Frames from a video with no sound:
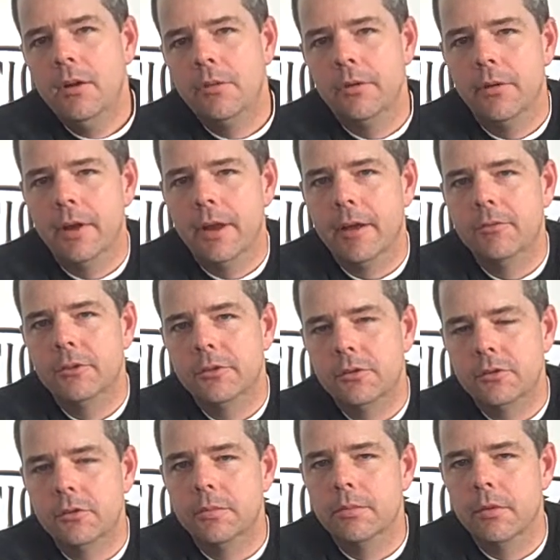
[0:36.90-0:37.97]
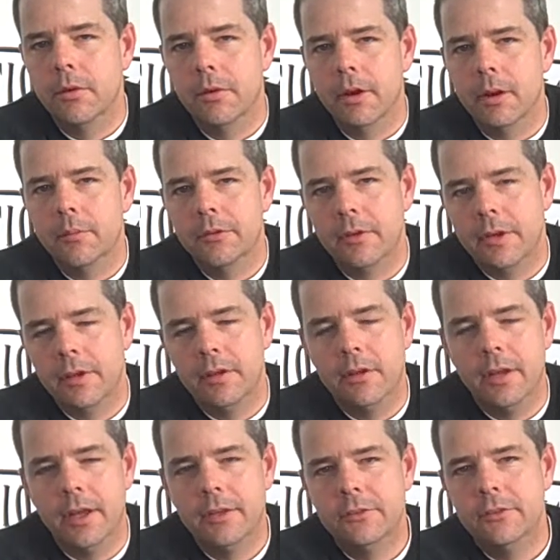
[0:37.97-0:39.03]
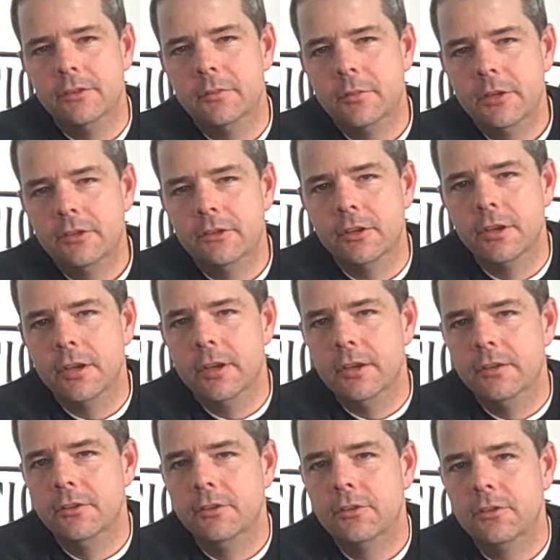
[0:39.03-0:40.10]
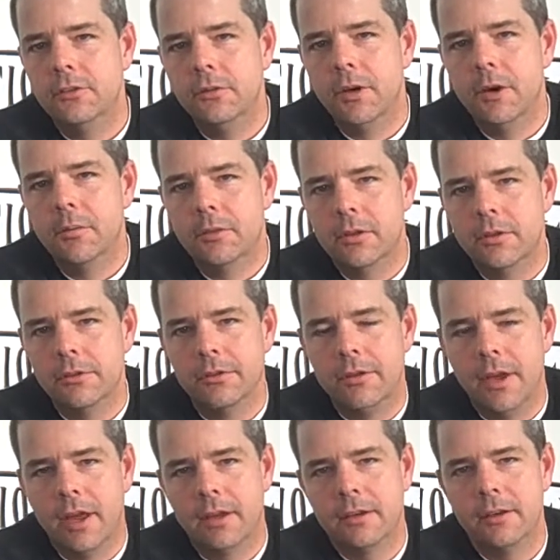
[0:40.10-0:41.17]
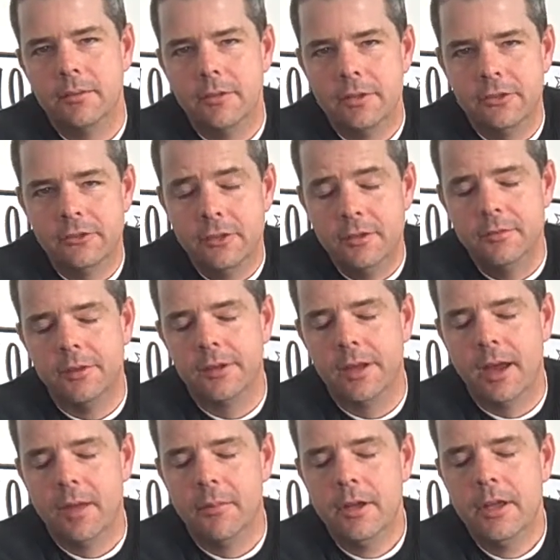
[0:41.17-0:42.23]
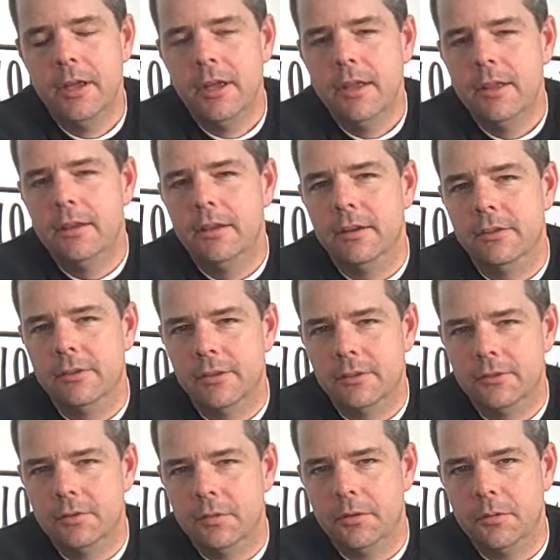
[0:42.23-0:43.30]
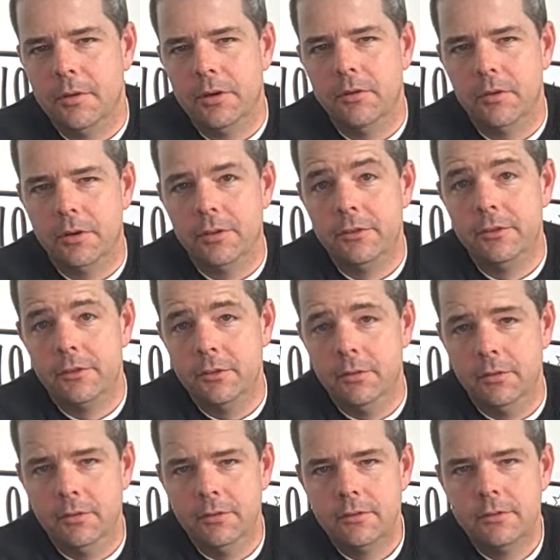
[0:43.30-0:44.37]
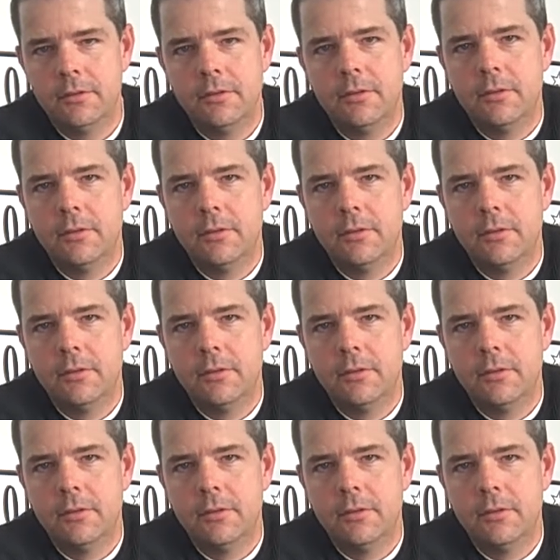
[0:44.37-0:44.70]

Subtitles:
We run after school programs, and ACES' mission is to help close the academic achievement gap that exists with minority students.